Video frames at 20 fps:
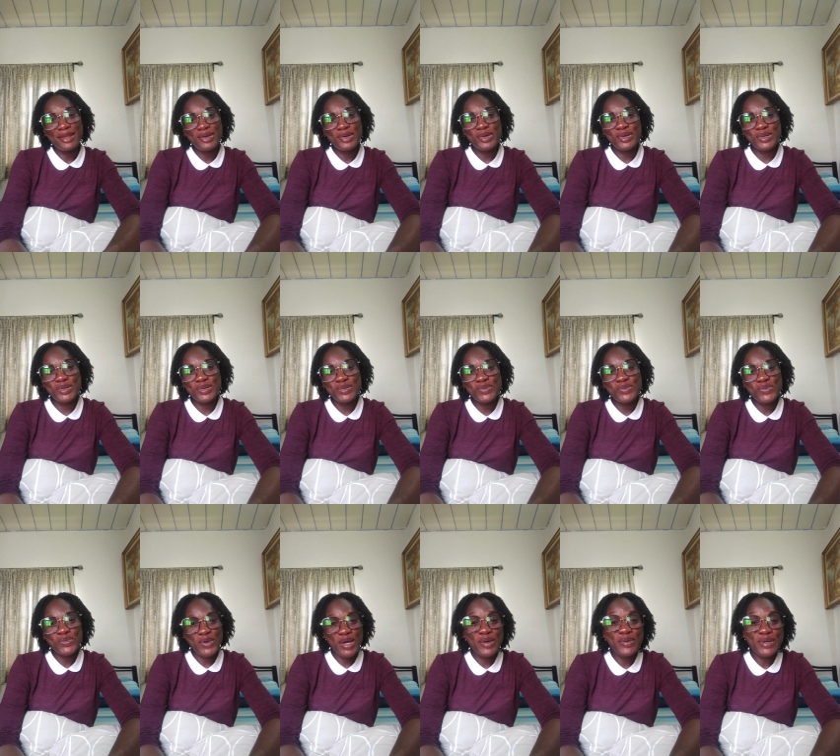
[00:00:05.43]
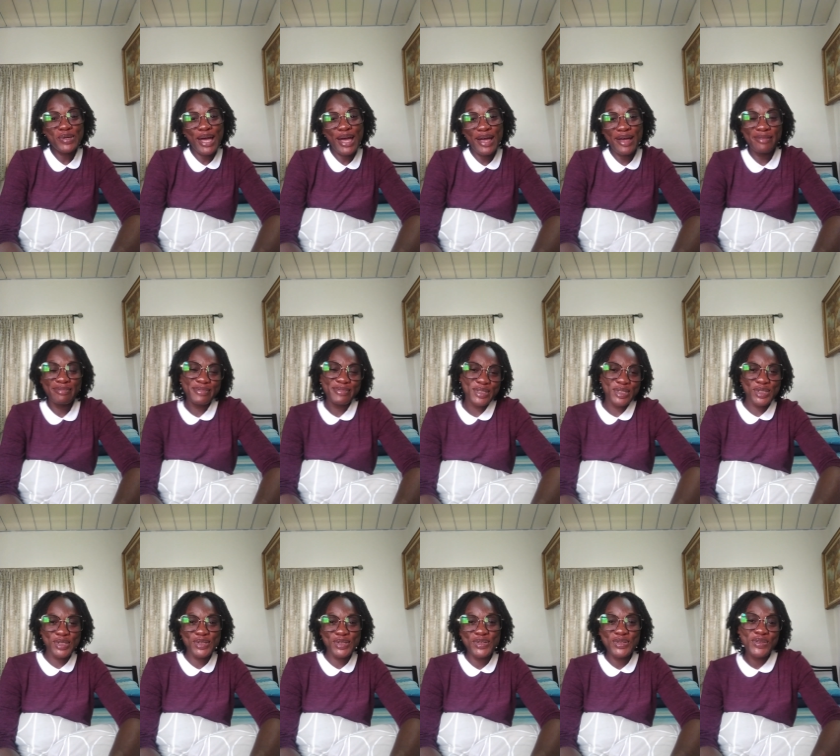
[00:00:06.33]
hello welcome
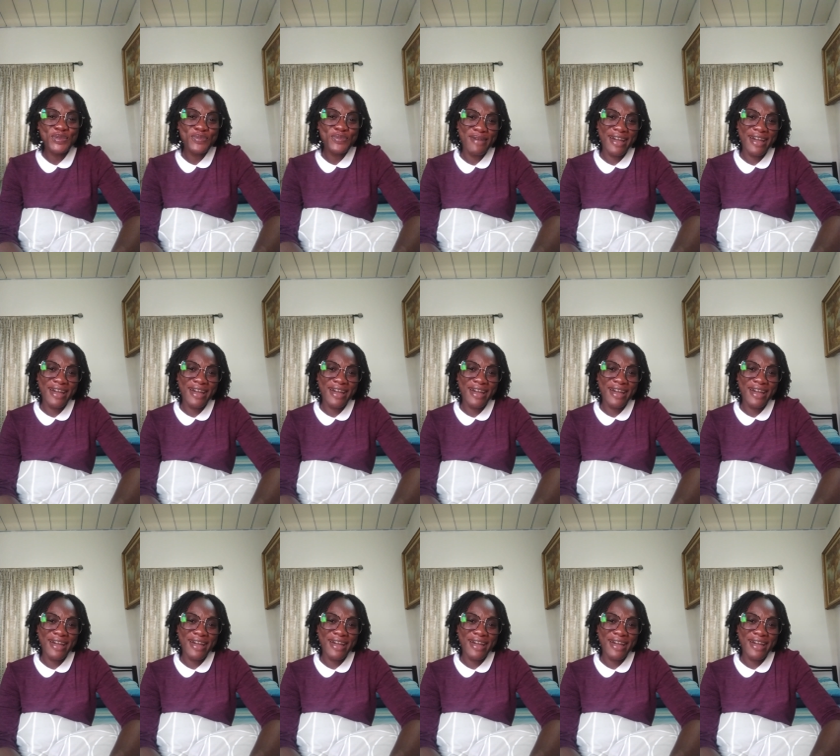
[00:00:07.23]
to